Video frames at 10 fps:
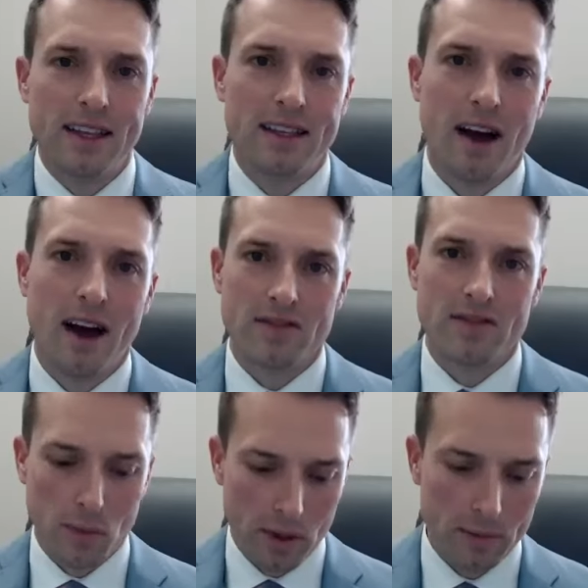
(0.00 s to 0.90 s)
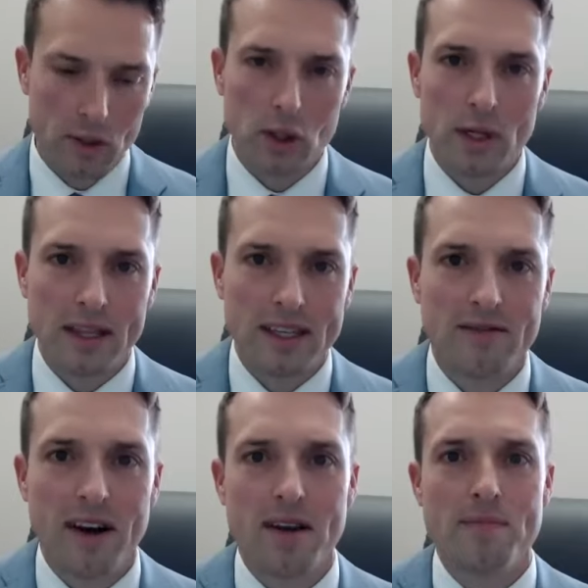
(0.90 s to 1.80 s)
the dots from what I'm doing this
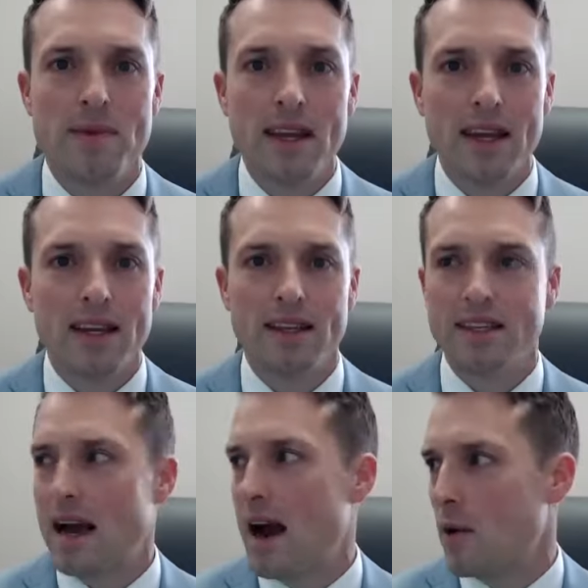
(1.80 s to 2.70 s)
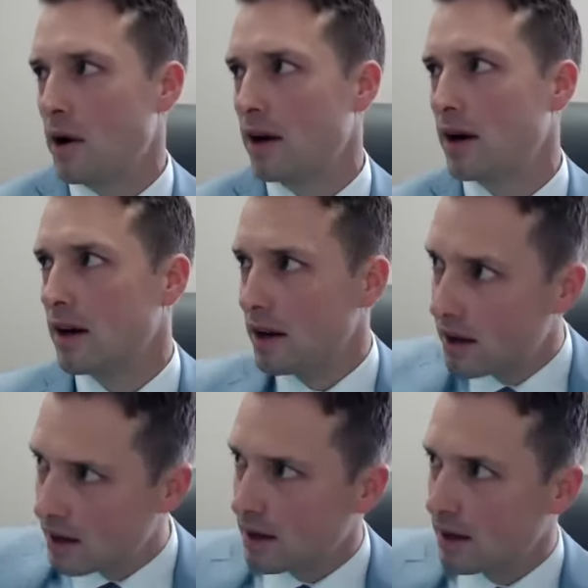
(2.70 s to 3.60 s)
very minute to this hour
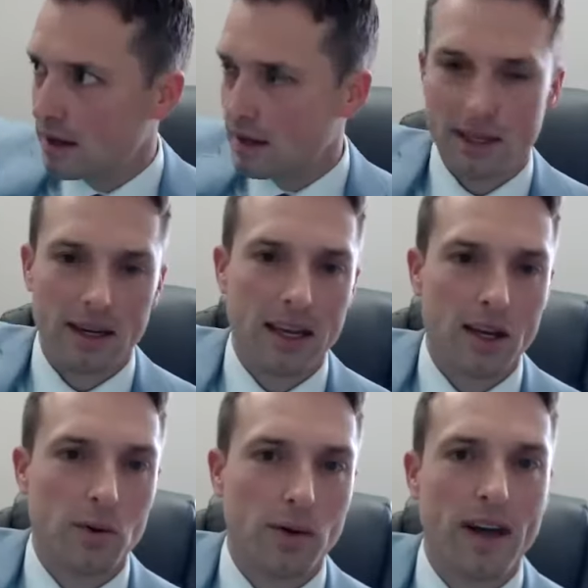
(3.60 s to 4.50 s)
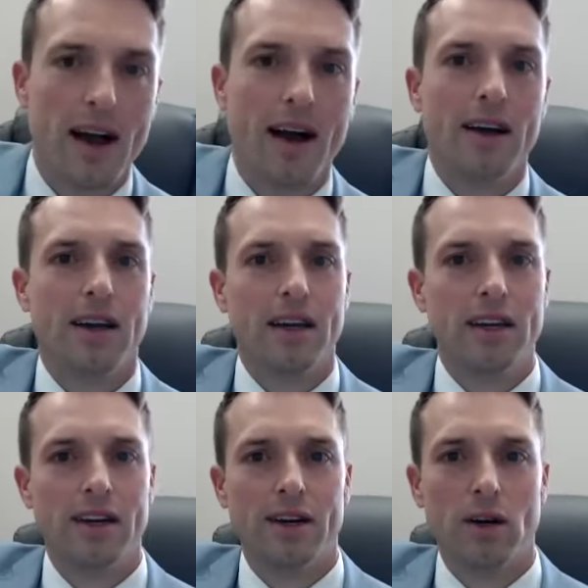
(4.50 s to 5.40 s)
is going to equal that in a
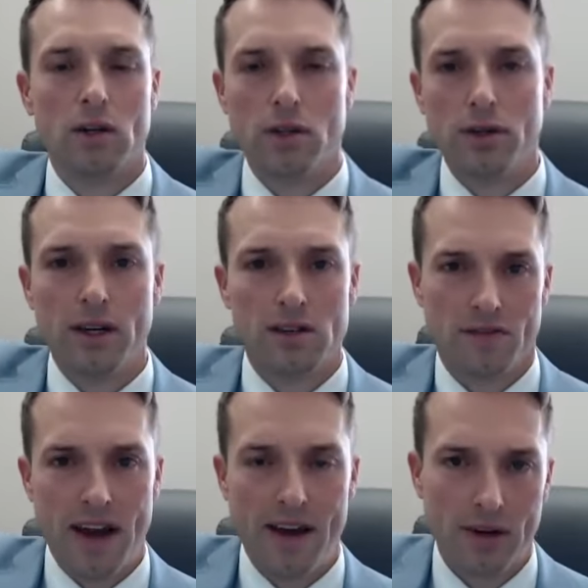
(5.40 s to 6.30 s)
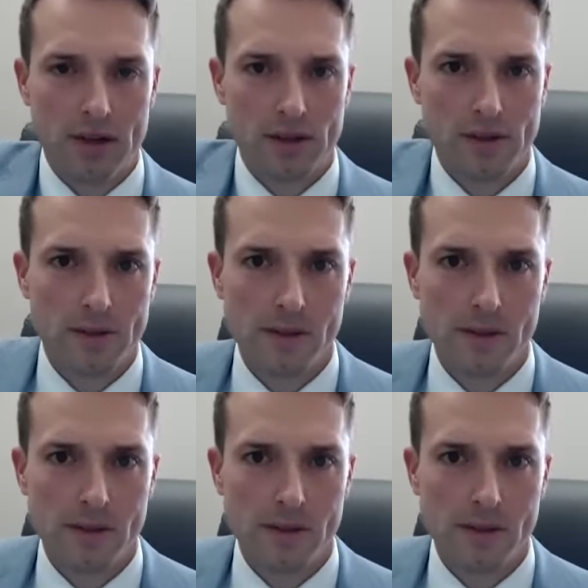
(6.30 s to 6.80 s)
year or 2 years or 5 years.